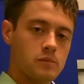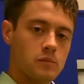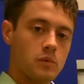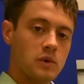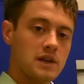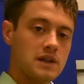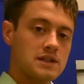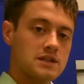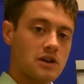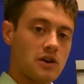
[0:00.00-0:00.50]

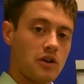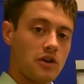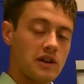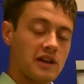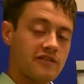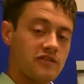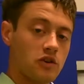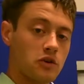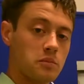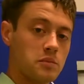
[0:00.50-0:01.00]
when it's
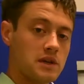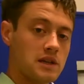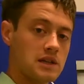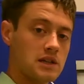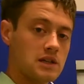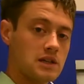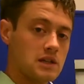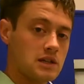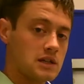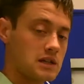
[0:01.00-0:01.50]
called
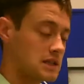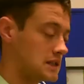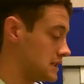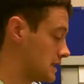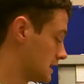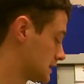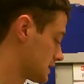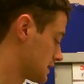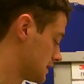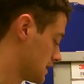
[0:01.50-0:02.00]
FOB
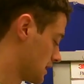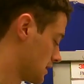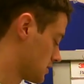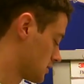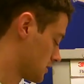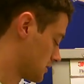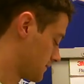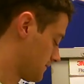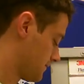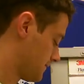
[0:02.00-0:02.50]

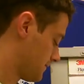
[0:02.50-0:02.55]
destination.